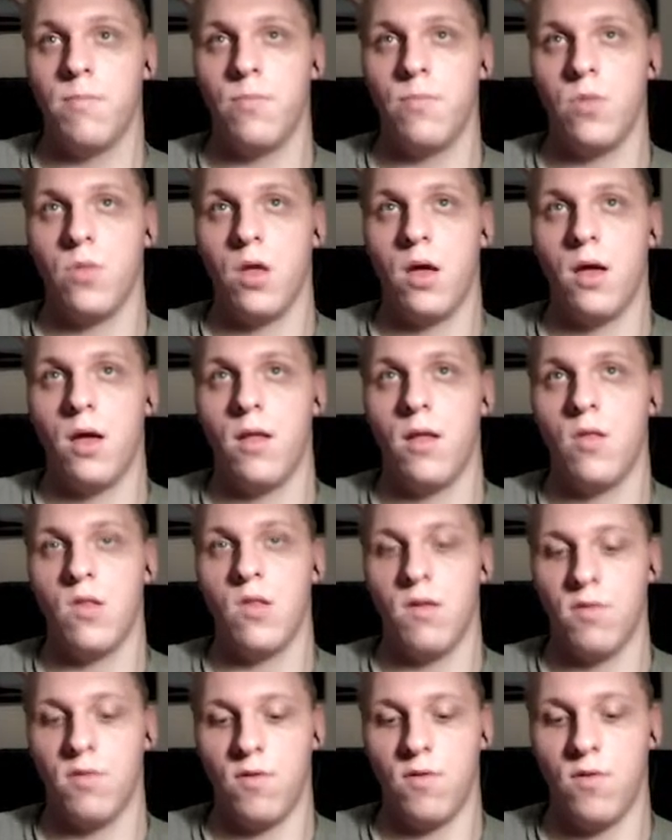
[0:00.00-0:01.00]
And
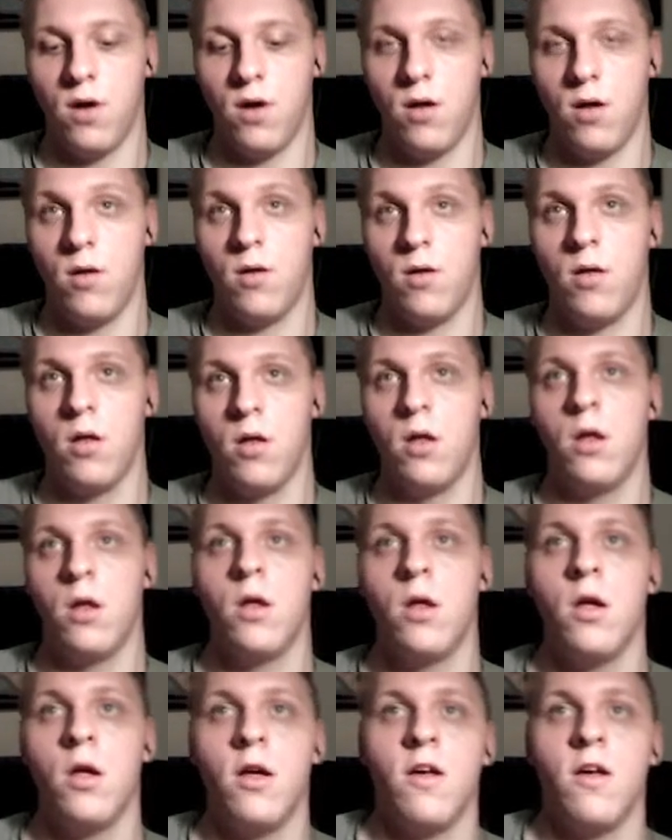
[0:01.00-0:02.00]
save the file.
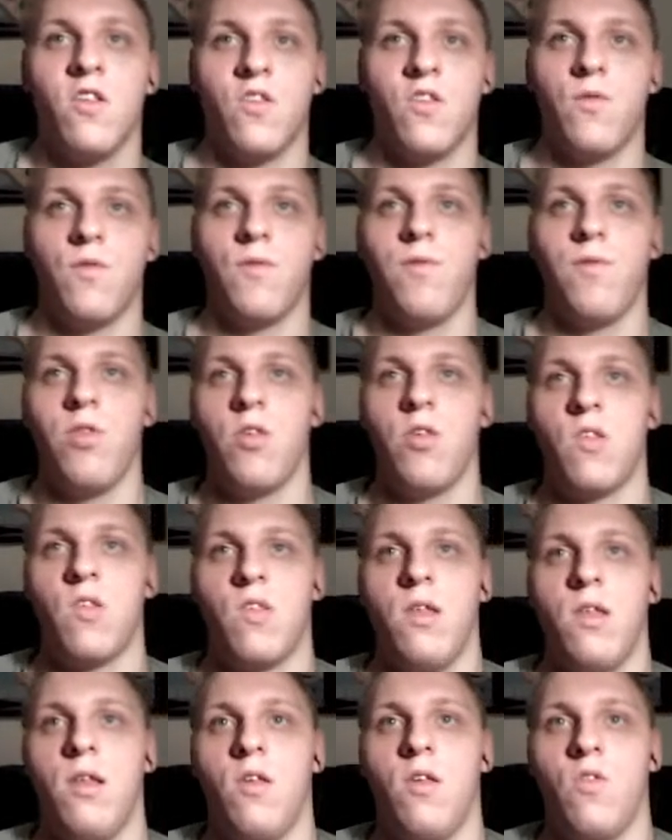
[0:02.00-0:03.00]
So what we just
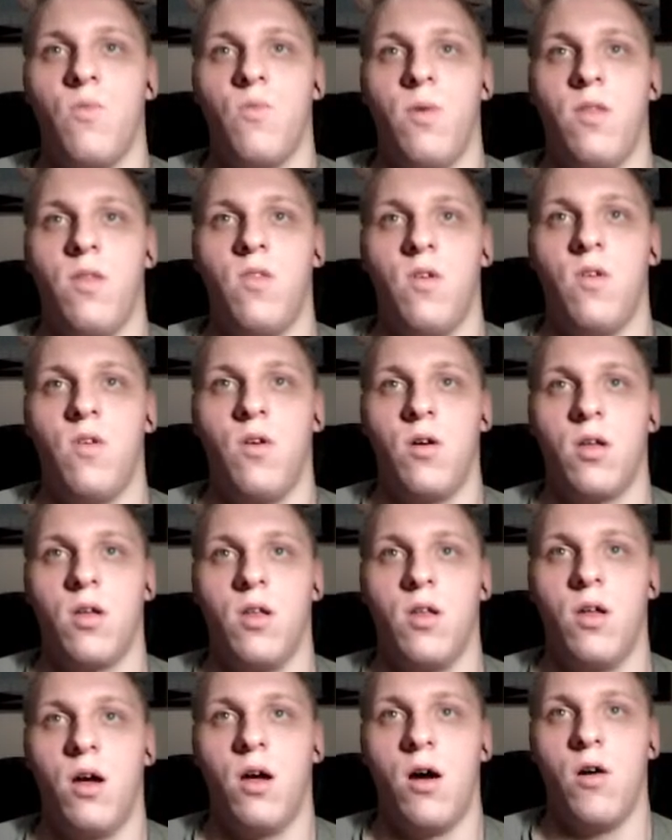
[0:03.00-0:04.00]
did is we
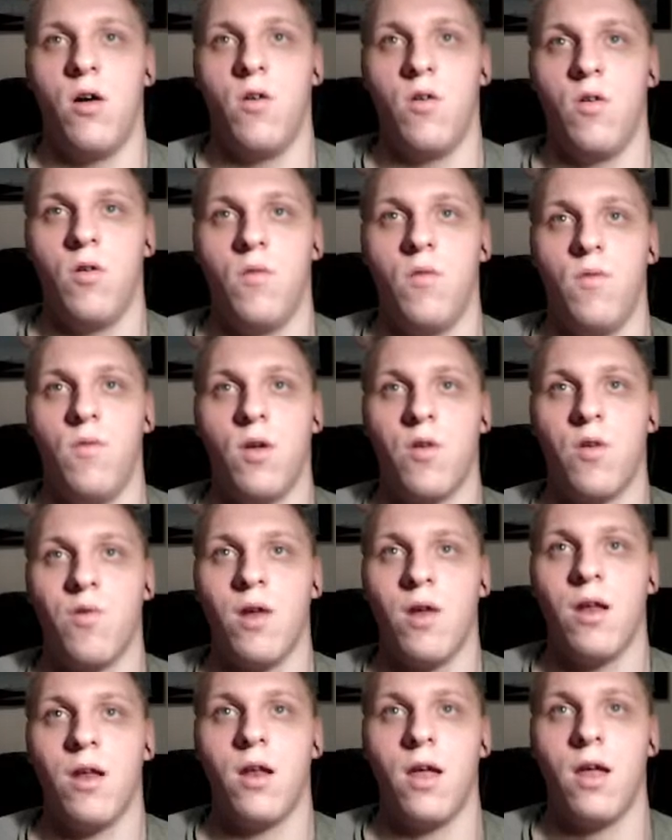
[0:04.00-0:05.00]

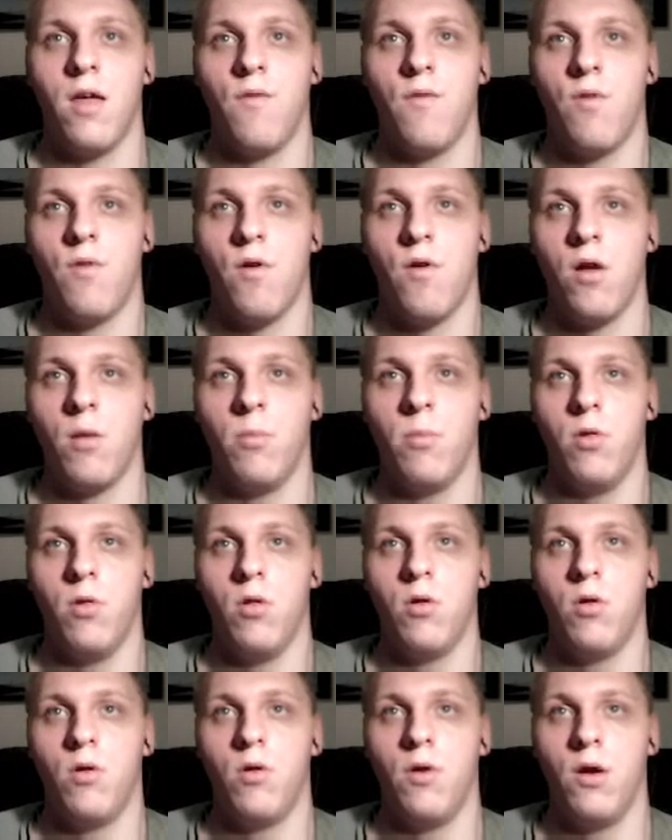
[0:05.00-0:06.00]
created a
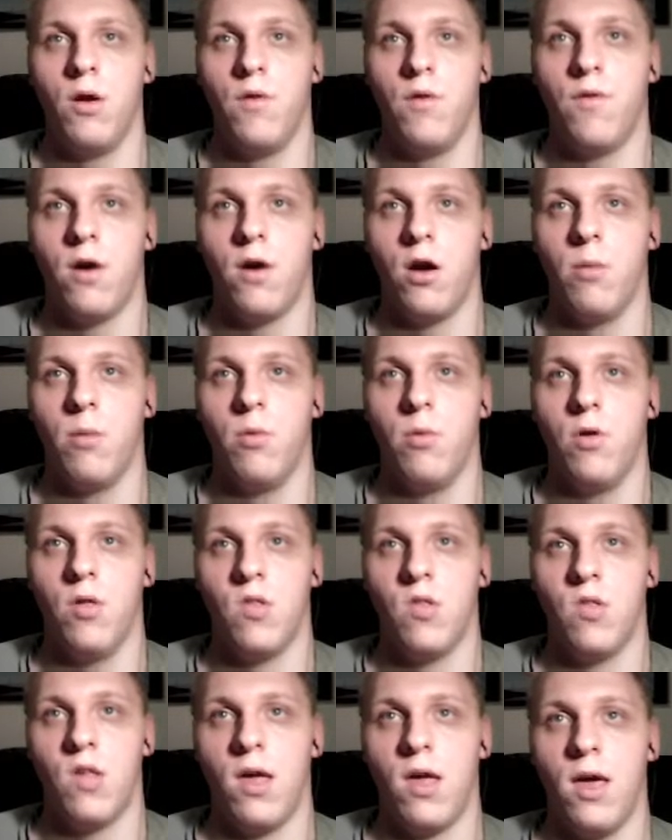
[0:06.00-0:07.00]
variable. Variable
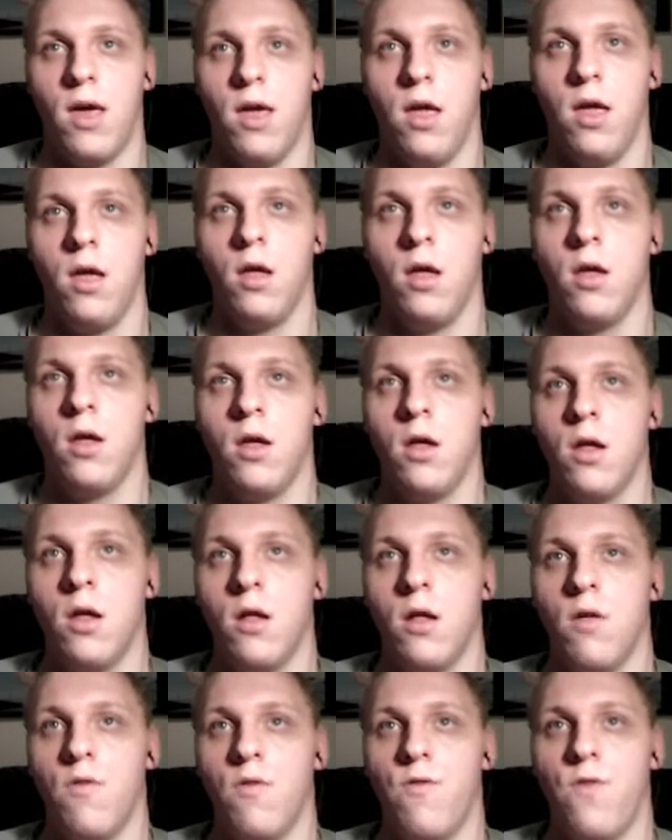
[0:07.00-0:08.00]
is a
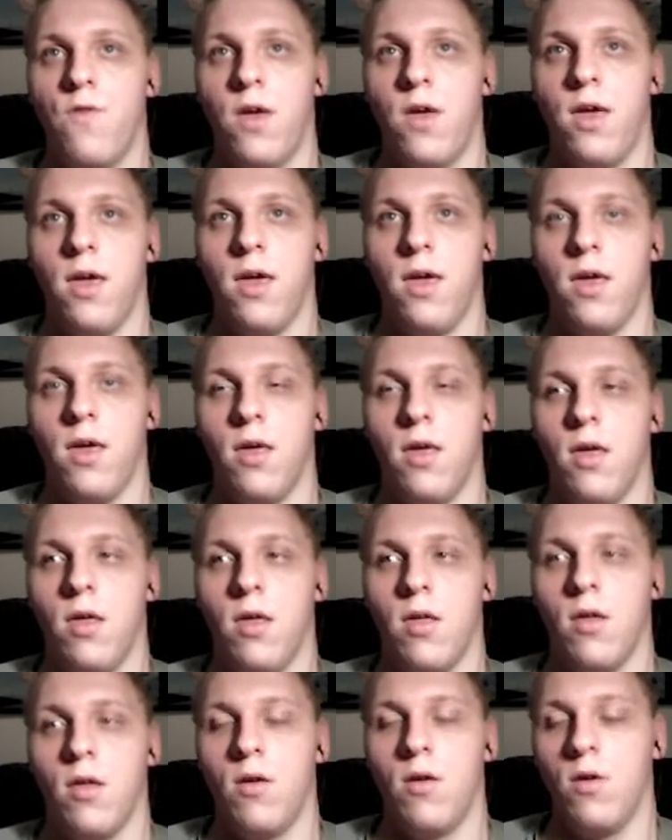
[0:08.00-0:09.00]
thing,
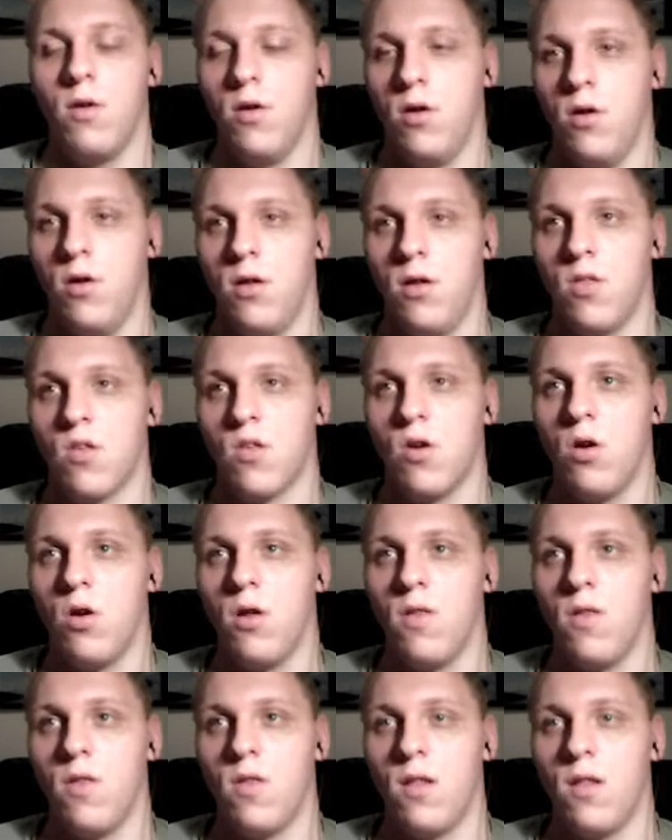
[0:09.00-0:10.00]
let's call
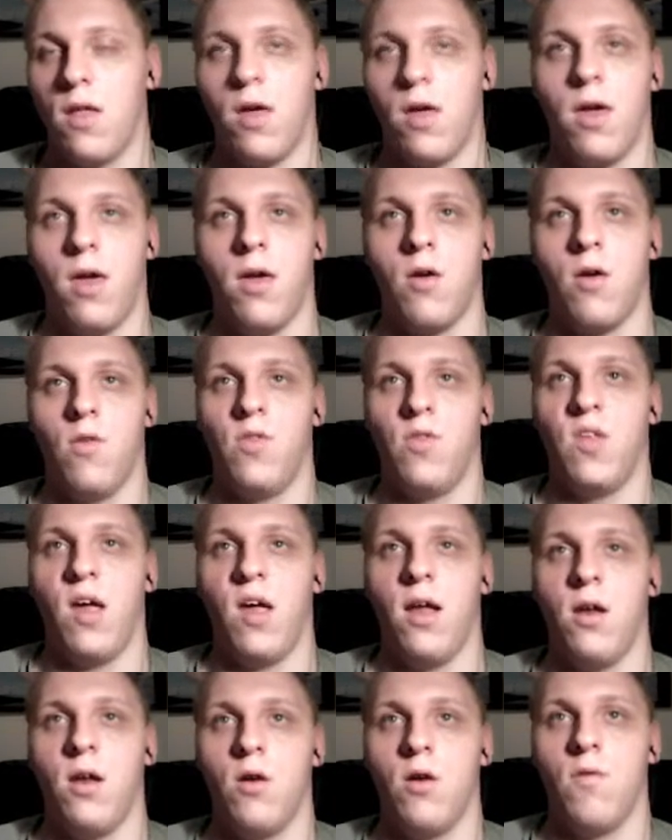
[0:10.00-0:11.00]
it like a
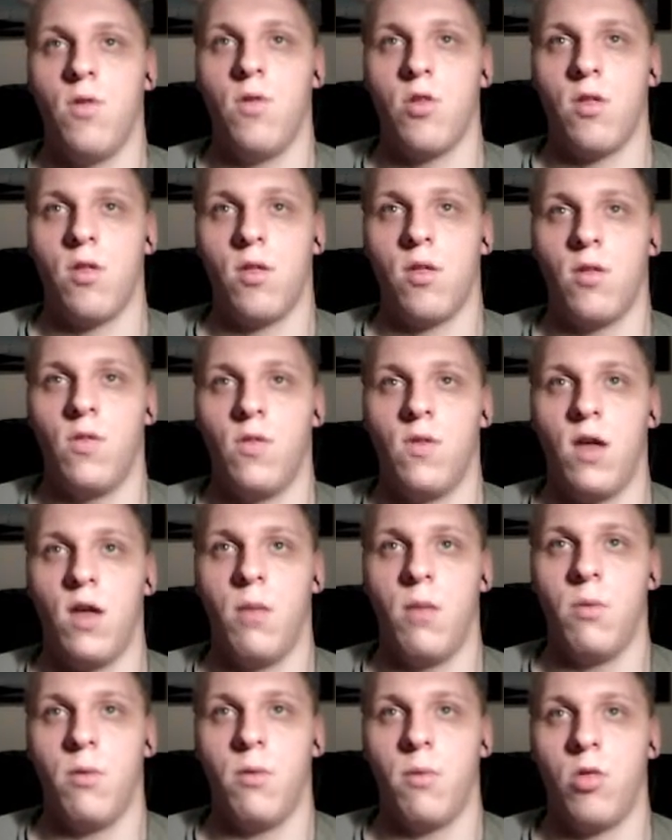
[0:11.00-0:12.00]
container, which can contain
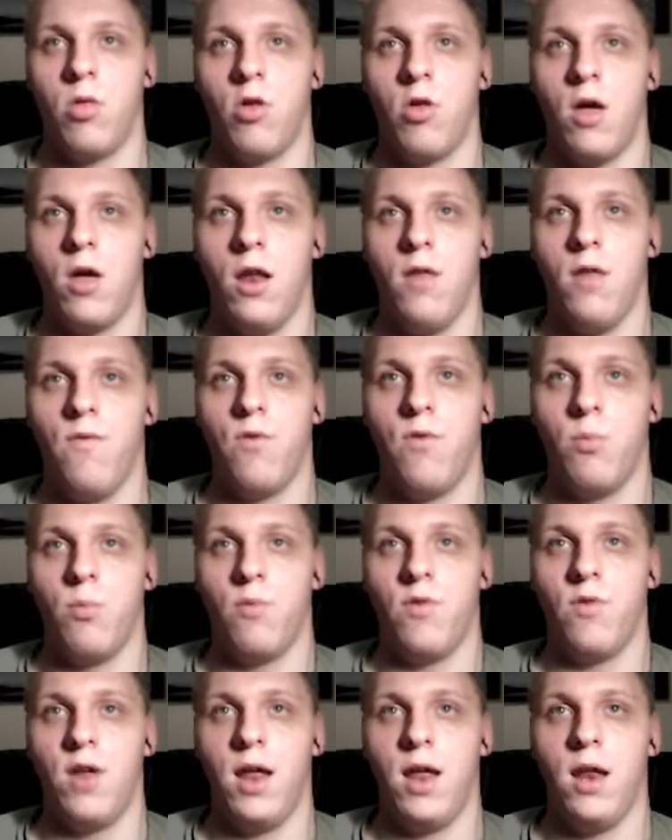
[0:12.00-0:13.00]
pretty much any form
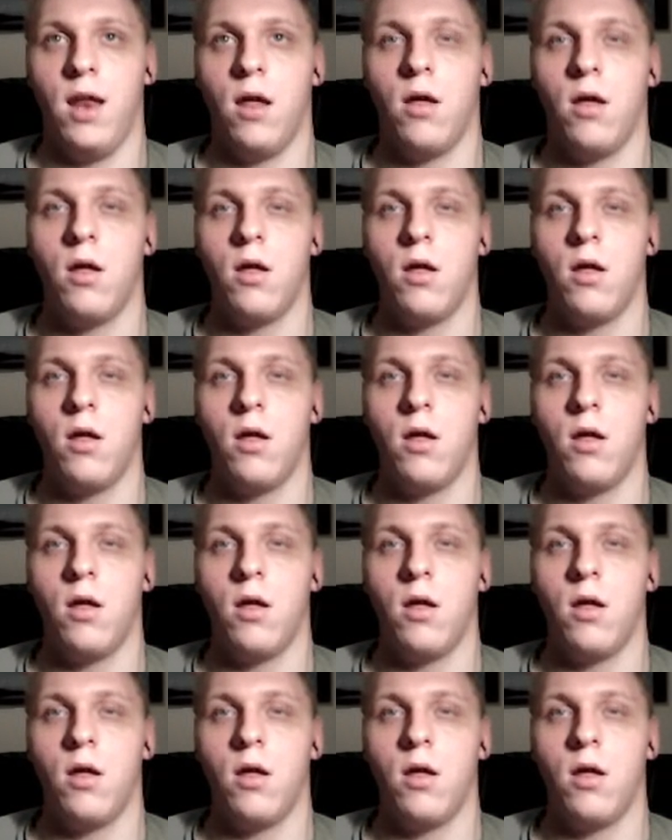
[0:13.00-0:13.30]
of data.